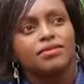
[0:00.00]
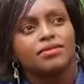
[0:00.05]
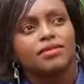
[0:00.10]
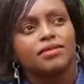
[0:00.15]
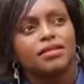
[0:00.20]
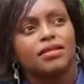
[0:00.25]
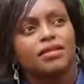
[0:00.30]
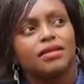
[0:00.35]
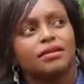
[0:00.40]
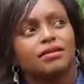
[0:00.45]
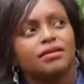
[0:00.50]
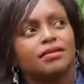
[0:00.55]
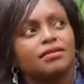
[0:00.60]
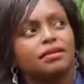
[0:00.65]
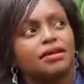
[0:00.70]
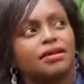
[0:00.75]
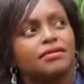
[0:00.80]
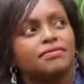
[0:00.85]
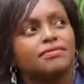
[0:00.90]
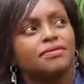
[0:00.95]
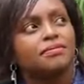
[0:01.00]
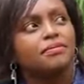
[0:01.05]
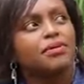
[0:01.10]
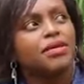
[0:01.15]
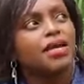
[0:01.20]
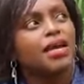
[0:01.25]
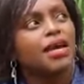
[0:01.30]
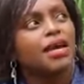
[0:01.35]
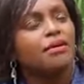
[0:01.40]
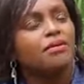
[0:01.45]
You see, for
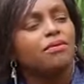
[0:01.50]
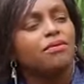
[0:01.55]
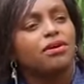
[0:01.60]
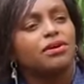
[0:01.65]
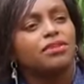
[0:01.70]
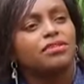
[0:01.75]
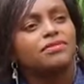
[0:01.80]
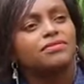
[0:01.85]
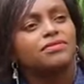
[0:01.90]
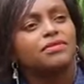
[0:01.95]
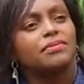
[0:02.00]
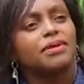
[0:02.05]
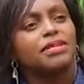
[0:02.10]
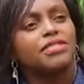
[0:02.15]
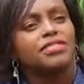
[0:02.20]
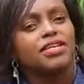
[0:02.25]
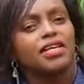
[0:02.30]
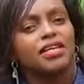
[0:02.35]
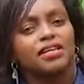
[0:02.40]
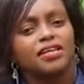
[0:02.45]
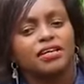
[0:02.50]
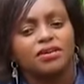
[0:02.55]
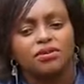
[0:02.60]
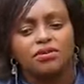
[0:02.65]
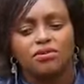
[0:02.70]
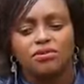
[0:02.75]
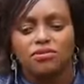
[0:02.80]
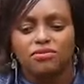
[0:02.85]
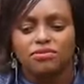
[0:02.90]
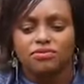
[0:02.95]
me, I worked from a journey
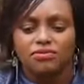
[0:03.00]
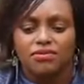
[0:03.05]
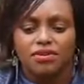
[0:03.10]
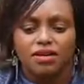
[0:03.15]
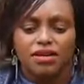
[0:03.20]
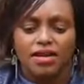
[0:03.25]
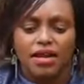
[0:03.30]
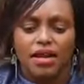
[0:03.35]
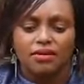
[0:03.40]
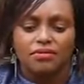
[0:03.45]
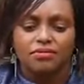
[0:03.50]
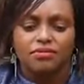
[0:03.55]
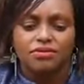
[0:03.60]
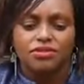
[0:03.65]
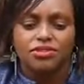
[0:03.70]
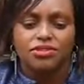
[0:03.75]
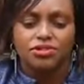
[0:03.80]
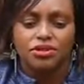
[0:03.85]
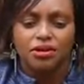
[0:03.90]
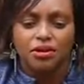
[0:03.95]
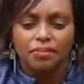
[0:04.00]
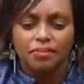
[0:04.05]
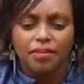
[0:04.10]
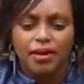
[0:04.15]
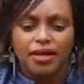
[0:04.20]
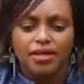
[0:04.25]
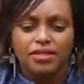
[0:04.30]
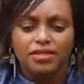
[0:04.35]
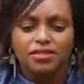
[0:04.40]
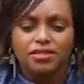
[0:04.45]
of, I would shop
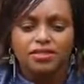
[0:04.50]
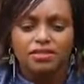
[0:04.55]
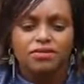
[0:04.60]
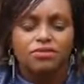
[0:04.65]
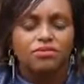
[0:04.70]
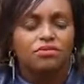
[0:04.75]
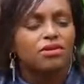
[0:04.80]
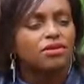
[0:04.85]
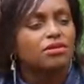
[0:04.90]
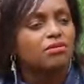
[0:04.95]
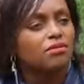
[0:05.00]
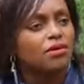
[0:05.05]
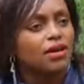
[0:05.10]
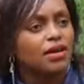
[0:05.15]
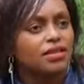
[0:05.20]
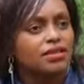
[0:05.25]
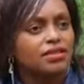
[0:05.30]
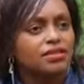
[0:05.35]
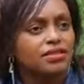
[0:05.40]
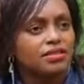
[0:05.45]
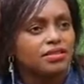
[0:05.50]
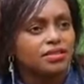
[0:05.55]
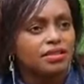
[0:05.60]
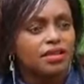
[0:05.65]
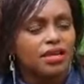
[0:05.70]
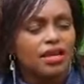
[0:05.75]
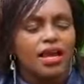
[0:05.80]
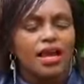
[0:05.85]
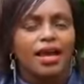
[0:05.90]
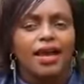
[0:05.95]
at Woolworths.
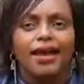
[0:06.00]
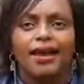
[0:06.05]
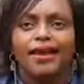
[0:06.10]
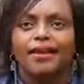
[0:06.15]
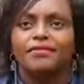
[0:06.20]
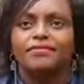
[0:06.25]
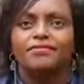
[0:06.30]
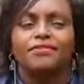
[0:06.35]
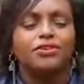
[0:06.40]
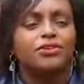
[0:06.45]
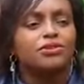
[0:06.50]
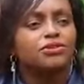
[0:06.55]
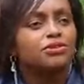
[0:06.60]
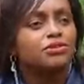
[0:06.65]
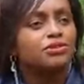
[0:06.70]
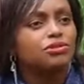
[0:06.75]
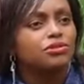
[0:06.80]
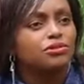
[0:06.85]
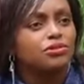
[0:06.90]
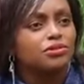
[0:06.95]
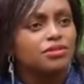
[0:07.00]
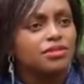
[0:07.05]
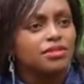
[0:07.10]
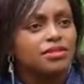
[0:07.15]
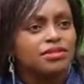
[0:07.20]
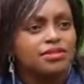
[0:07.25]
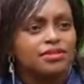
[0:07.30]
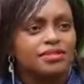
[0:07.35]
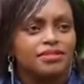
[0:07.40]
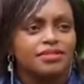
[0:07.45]
And for you too,
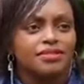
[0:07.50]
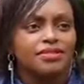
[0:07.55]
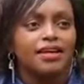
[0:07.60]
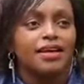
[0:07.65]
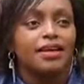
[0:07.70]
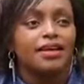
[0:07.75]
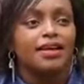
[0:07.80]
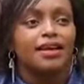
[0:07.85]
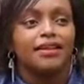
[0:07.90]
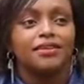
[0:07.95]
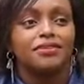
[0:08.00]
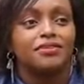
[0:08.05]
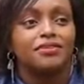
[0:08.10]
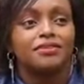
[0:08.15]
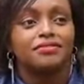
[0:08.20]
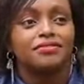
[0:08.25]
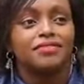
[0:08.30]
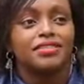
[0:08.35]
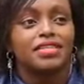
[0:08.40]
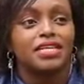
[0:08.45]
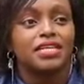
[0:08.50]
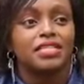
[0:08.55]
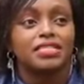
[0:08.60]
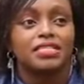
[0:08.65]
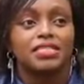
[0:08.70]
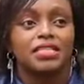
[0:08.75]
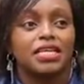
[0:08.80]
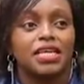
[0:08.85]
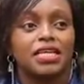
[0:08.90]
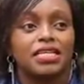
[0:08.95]
I don't know if it
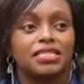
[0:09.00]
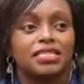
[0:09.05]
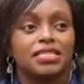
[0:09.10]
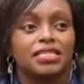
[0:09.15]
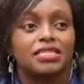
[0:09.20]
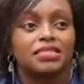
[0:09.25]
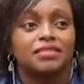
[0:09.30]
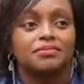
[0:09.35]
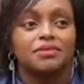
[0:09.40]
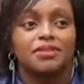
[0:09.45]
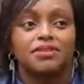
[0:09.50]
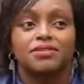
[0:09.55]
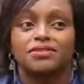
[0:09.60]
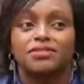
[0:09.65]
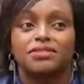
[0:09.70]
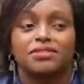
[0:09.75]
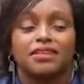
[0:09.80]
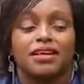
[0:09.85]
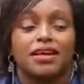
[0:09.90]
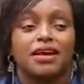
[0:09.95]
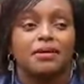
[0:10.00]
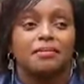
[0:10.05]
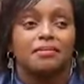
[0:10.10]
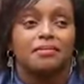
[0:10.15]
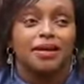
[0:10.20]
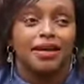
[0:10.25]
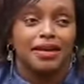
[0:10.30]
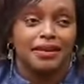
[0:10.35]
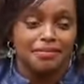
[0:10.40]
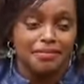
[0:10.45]
still exists because
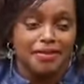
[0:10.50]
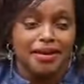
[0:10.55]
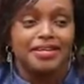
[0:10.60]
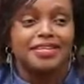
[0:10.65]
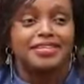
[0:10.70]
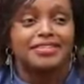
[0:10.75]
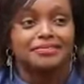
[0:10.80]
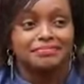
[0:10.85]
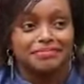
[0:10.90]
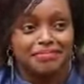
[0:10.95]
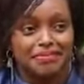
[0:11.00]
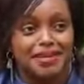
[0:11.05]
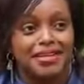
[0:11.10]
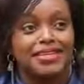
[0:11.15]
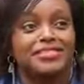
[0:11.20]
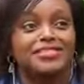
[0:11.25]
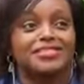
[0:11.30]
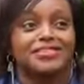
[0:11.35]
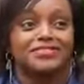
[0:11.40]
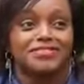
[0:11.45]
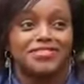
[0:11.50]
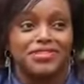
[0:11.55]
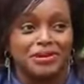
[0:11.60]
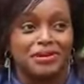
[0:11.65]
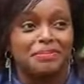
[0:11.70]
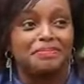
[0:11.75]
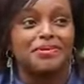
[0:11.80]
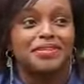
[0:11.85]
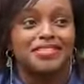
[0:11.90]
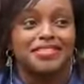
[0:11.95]
my place of
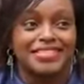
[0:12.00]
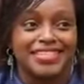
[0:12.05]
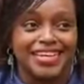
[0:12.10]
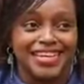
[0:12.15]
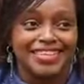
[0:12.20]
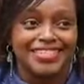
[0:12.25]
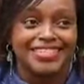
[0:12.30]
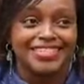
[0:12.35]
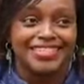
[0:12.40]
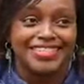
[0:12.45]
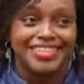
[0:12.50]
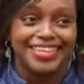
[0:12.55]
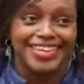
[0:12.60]
shopping changed.